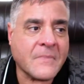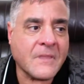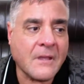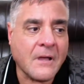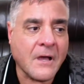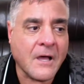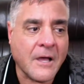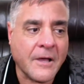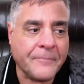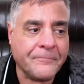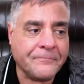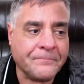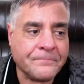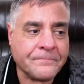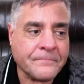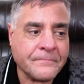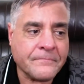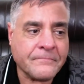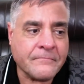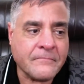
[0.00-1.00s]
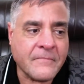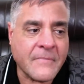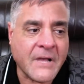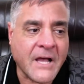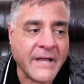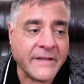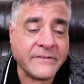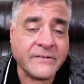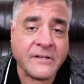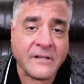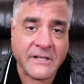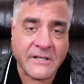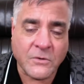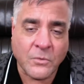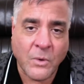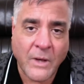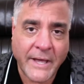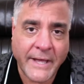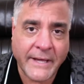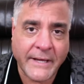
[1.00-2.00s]
um, isolate
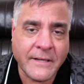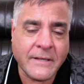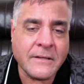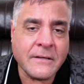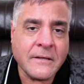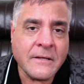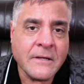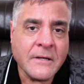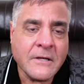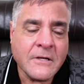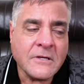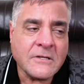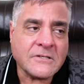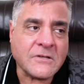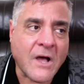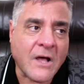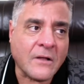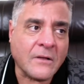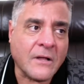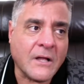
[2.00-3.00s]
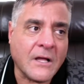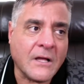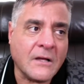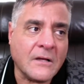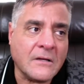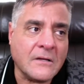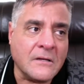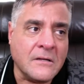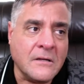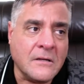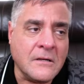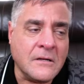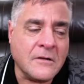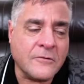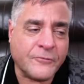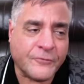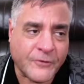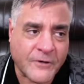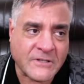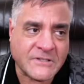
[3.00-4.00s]
way. So
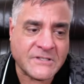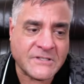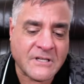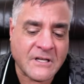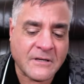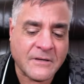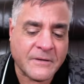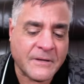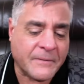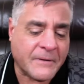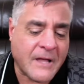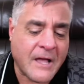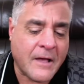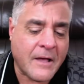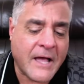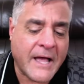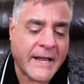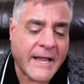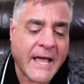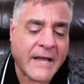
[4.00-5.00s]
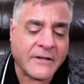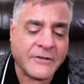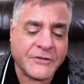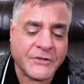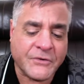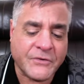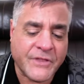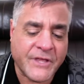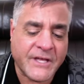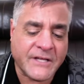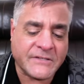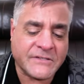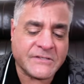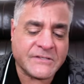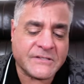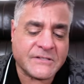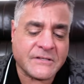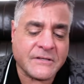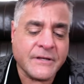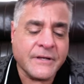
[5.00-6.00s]
I'll first, I got to do
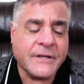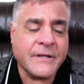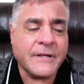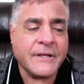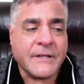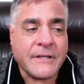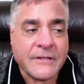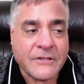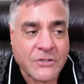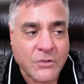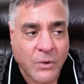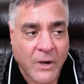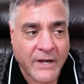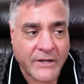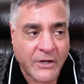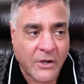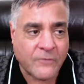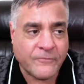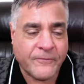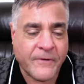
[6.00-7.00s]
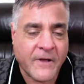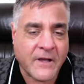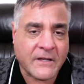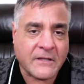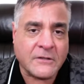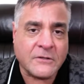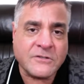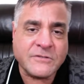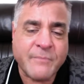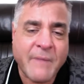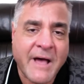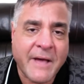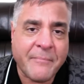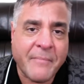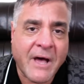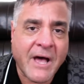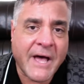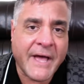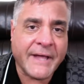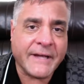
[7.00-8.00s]
this to where I don't fucking lose my
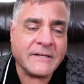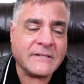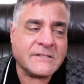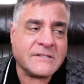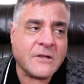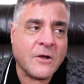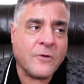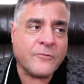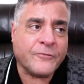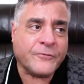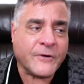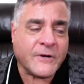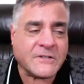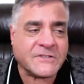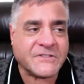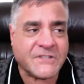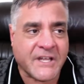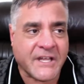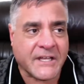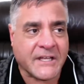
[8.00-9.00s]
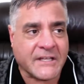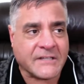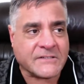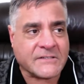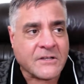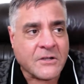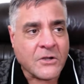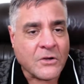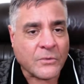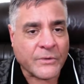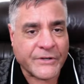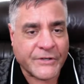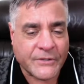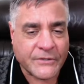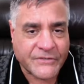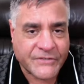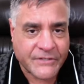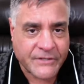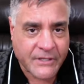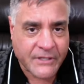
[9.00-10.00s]
mind. So first thing is
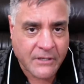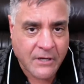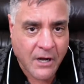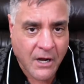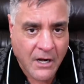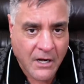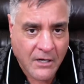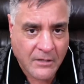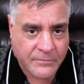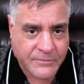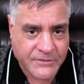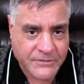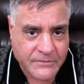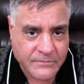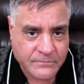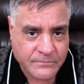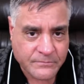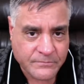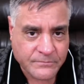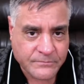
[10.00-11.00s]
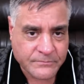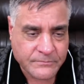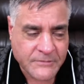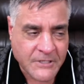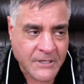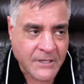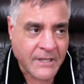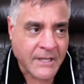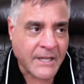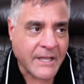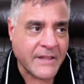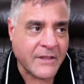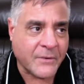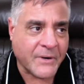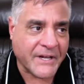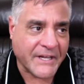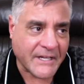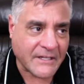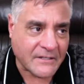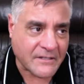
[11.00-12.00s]
reducing the carbs. And then
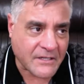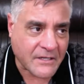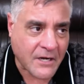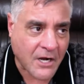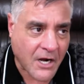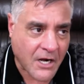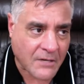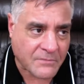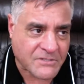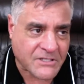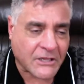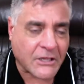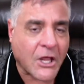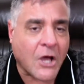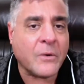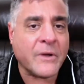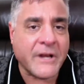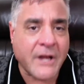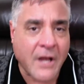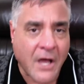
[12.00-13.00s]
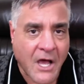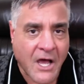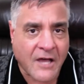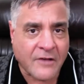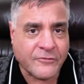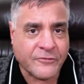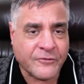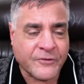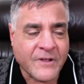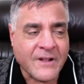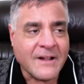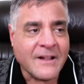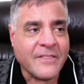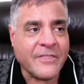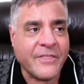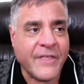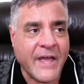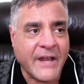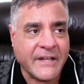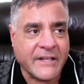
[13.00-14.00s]
when I get to the carbs low enough,
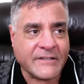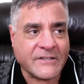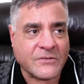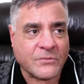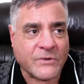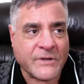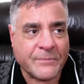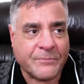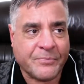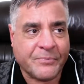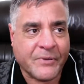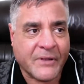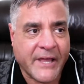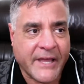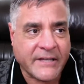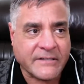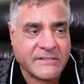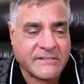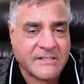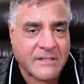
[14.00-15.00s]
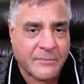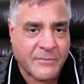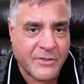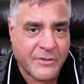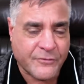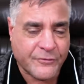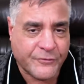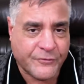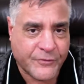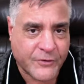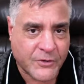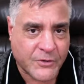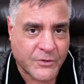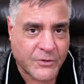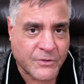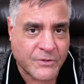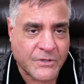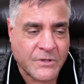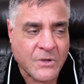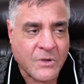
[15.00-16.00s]
then it's replace some of the
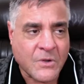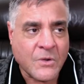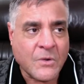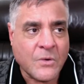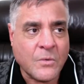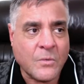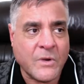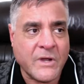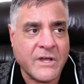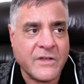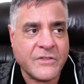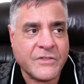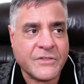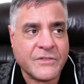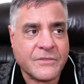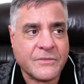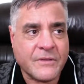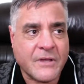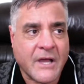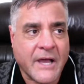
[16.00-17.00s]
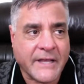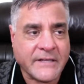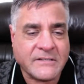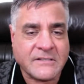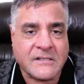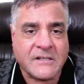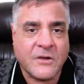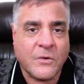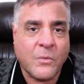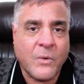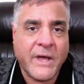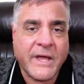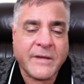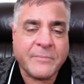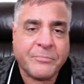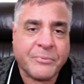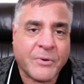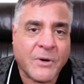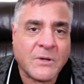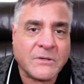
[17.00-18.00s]
food with isolate
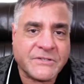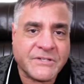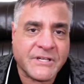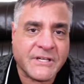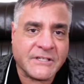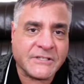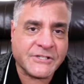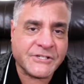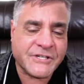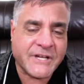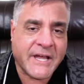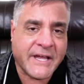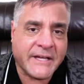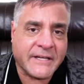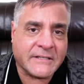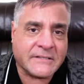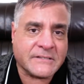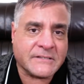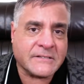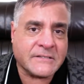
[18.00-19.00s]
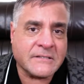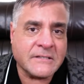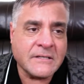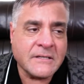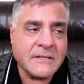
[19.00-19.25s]
whey protein shakes